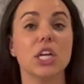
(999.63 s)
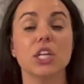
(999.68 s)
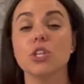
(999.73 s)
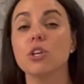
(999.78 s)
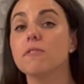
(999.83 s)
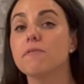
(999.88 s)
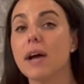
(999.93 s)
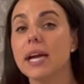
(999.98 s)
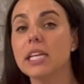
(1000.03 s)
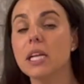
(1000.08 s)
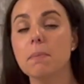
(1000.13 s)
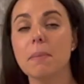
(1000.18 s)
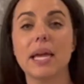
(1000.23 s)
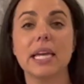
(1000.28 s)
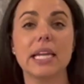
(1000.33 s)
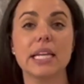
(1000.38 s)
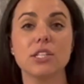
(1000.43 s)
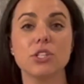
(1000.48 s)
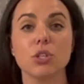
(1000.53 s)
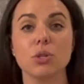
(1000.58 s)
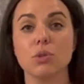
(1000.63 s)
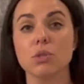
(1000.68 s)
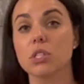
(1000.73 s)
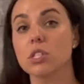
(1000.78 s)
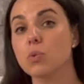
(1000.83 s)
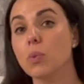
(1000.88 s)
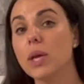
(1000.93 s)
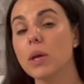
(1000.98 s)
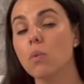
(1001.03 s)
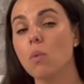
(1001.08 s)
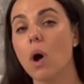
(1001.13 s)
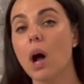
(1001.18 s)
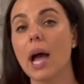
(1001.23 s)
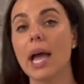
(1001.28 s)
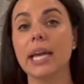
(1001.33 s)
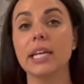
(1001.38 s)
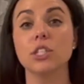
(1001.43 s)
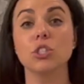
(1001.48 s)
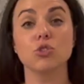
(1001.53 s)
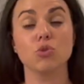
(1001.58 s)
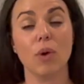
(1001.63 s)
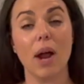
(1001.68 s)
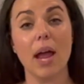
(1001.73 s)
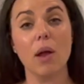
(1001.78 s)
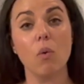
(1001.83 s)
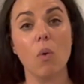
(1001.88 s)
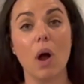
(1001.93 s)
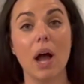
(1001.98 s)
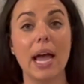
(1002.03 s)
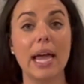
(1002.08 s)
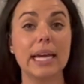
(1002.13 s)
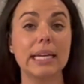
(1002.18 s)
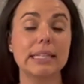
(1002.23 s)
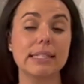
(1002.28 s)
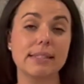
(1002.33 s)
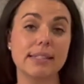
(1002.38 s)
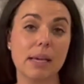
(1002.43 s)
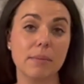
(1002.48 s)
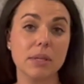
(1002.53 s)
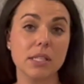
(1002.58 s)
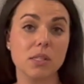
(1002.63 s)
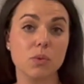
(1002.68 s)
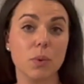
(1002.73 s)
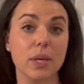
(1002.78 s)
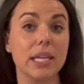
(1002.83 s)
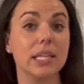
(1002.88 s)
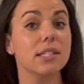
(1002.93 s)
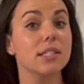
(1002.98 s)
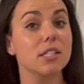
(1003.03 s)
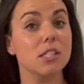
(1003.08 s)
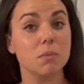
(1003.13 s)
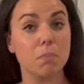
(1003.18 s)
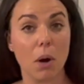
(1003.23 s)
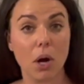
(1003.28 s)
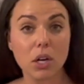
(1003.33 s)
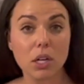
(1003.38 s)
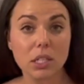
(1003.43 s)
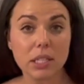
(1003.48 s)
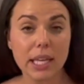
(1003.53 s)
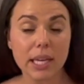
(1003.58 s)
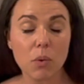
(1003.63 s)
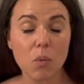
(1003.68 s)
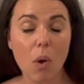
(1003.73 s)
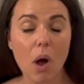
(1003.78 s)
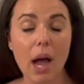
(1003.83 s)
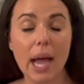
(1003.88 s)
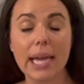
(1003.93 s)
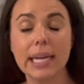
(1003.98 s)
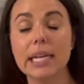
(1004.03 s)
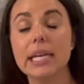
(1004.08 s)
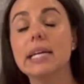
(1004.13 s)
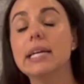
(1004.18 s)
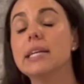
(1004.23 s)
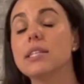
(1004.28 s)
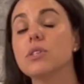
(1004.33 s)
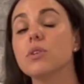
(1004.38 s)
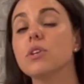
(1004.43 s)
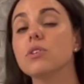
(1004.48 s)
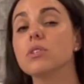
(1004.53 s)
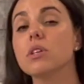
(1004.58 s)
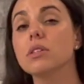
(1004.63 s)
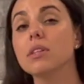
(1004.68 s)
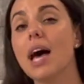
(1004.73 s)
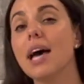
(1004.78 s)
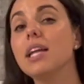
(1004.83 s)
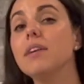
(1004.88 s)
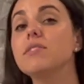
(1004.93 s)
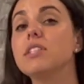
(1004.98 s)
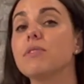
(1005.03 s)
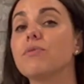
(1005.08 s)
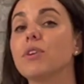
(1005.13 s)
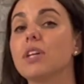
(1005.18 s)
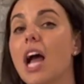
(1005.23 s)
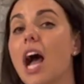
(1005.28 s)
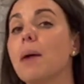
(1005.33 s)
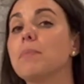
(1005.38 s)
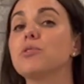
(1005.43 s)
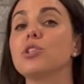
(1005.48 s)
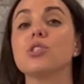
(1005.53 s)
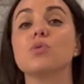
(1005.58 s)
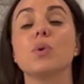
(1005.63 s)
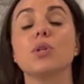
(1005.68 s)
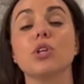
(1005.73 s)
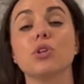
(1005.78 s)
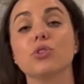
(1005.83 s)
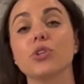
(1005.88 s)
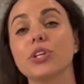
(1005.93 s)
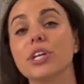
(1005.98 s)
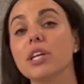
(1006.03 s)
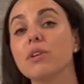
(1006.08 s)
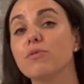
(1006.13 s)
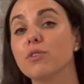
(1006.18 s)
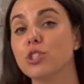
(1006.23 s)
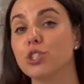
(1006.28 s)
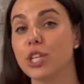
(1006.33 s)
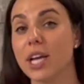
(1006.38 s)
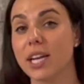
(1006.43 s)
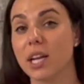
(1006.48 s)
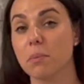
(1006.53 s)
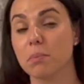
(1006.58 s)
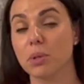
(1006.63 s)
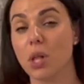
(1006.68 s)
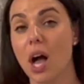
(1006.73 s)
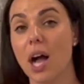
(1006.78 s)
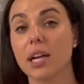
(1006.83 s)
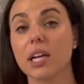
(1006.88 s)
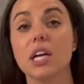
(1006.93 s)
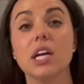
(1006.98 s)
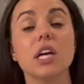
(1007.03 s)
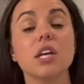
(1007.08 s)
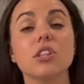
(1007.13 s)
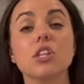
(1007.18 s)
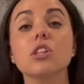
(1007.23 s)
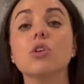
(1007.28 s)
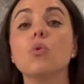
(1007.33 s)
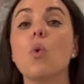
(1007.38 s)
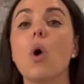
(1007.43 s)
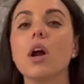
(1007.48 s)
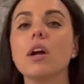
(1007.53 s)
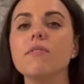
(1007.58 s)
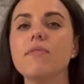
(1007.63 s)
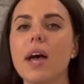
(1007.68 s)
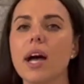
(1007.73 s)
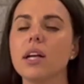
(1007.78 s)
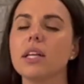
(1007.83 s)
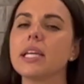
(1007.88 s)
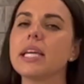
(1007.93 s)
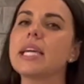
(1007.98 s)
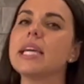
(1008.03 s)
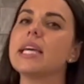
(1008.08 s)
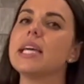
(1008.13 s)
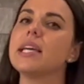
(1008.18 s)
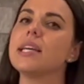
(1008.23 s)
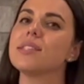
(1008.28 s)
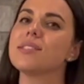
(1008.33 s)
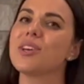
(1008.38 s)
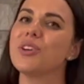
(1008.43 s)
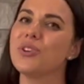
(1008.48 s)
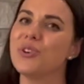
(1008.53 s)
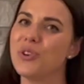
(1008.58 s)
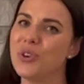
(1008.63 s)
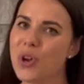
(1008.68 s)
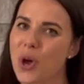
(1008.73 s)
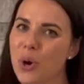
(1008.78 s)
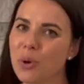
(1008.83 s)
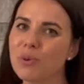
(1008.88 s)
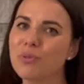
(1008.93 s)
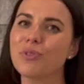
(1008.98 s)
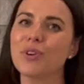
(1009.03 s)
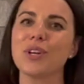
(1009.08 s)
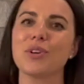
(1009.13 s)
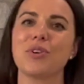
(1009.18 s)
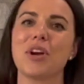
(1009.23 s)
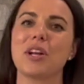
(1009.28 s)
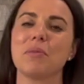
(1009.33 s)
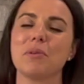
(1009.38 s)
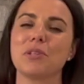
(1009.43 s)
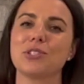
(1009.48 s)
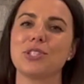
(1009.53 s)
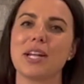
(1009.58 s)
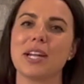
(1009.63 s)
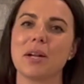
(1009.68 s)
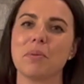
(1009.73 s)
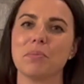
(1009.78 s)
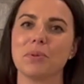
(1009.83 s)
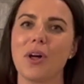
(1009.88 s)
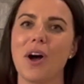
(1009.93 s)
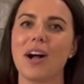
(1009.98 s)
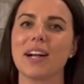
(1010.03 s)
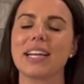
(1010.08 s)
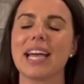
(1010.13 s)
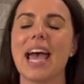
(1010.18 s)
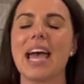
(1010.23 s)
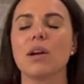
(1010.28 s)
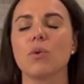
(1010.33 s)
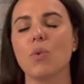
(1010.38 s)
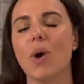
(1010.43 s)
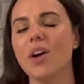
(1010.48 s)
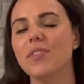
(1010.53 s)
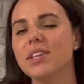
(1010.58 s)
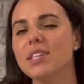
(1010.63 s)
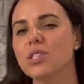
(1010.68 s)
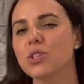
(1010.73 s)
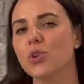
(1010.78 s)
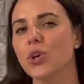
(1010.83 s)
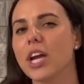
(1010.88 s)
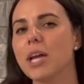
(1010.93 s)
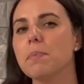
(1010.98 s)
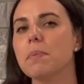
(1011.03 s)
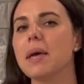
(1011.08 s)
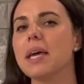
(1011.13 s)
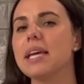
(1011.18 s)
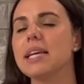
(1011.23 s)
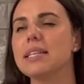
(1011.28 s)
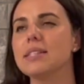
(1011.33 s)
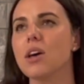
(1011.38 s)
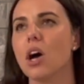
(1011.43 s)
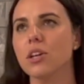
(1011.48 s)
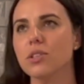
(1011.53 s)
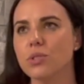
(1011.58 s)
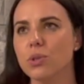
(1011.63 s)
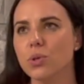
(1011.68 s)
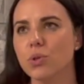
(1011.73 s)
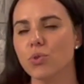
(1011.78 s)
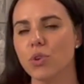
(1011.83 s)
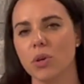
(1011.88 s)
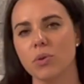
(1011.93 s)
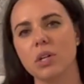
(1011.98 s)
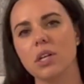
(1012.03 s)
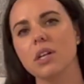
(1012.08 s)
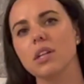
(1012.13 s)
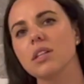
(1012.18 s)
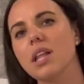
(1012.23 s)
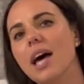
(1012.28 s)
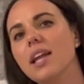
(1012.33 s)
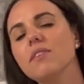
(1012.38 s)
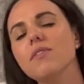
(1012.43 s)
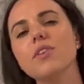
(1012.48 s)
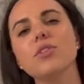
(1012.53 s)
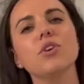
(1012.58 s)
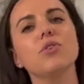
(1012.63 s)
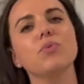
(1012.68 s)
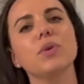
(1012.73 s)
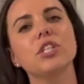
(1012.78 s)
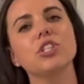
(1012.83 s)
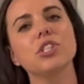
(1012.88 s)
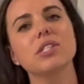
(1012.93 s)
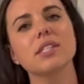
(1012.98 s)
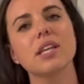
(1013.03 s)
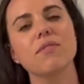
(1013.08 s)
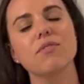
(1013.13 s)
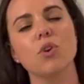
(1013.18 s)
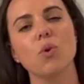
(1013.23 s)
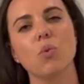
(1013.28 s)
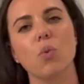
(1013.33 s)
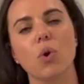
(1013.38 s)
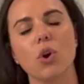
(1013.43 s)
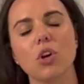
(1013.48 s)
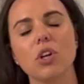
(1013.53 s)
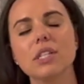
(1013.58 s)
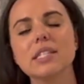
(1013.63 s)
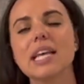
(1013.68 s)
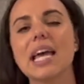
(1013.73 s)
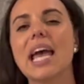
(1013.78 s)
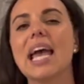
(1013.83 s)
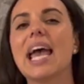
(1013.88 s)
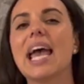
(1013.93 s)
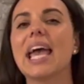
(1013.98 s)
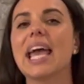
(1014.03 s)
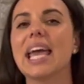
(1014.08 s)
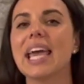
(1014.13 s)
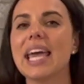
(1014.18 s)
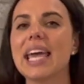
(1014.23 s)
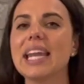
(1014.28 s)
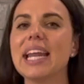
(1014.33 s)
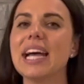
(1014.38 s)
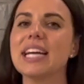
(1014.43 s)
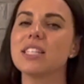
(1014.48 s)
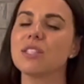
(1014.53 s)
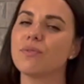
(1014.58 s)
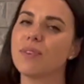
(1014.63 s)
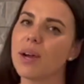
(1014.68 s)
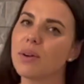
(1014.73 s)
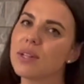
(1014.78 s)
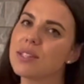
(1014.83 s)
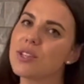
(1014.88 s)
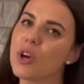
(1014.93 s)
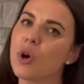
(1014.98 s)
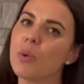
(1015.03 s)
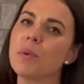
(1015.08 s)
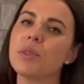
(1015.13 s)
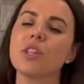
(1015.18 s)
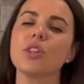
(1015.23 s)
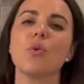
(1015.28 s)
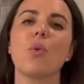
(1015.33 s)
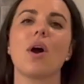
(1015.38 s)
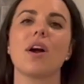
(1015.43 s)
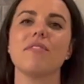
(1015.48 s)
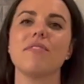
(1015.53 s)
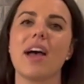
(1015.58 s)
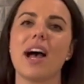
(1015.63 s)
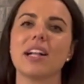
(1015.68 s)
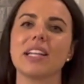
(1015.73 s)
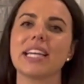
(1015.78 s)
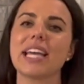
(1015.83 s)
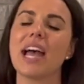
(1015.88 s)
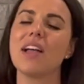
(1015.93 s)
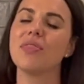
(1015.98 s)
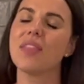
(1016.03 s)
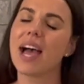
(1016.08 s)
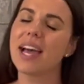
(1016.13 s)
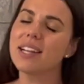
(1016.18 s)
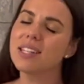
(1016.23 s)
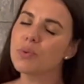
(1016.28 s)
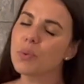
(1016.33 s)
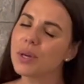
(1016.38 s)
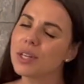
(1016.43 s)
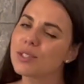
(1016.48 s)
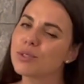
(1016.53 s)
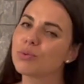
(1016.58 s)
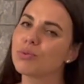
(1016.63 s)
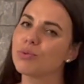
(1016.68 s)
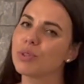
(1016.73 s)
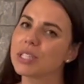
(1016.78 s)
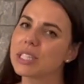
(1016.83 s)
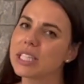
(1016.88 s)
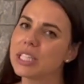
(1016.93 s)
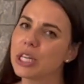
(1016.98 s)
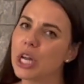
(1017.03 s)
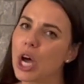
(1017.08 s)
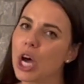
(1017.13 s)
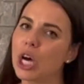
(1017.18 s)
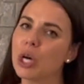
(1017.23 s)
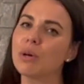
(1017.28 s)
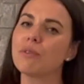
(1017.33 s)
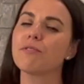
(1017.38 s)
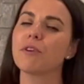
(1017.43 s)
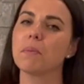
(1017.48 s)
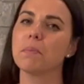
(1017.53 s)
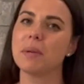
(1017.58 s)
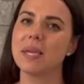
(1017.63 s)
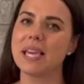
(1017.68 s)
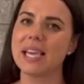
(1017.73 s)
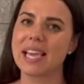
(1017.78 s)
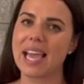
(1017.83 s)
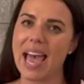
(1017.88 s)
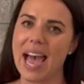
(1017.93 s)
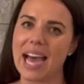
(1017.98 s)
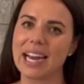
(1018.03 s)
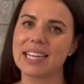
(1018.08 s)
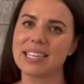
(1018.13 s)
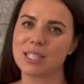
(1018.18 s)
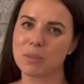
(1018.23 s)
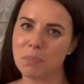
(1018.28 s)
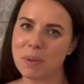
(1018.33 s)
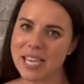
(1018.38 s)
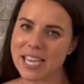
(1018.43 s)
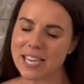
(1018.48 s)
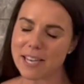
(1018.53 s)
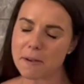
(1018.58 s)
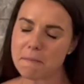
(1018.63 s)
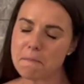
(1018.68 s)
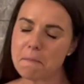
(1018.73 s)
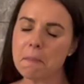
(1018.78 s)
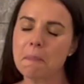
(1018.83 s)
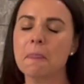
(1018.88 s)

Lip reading: You'll find it made into sweet wine, dry wine, semi-sweet, sparkling wine. So there's a lot of different options when you're looking for Chenin Blanc. The Loire Valley is known for incredible Chenin Blanc, and while this grape is also grown in a lot of other regions of the world, it has found its home in the Loire Valley, and that is where it's really known for being at its peak.